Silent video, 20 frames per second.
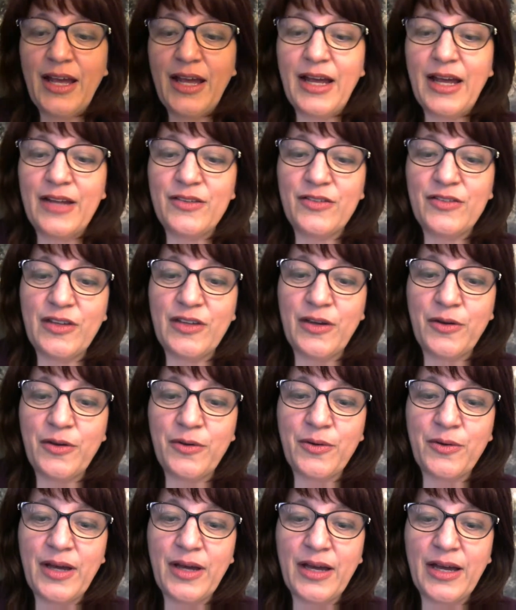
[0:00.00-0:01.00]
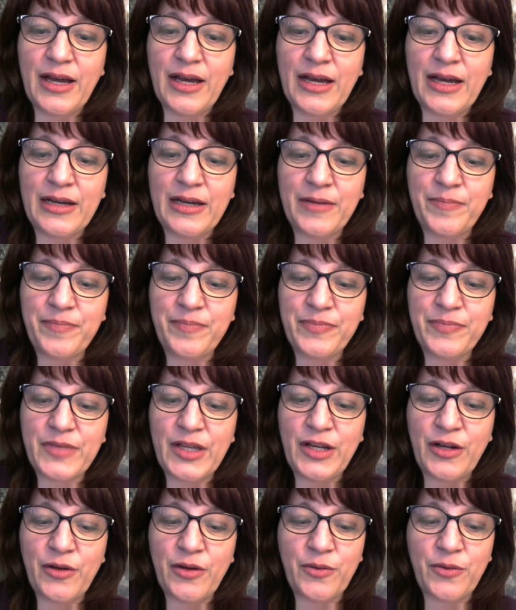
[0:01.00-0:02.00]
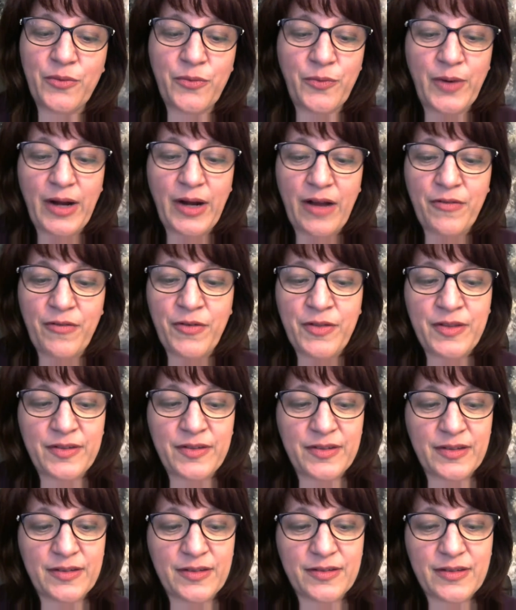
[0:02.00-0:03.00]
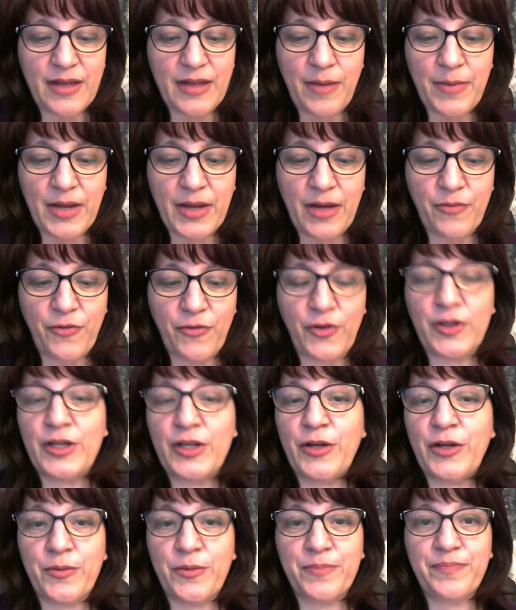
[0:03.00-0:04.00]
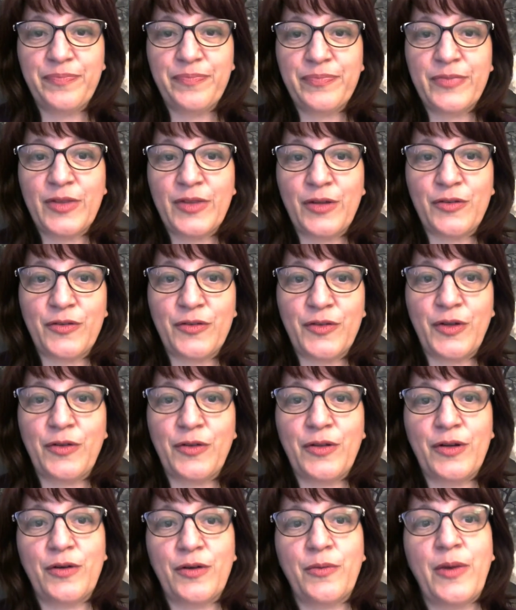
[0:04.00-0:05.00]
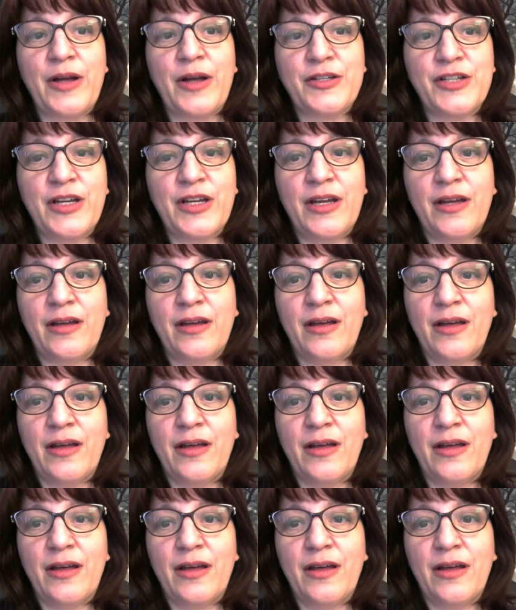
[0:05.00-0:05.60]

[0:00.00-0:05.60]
And so, wherever this is coming up for you, those of you that are watching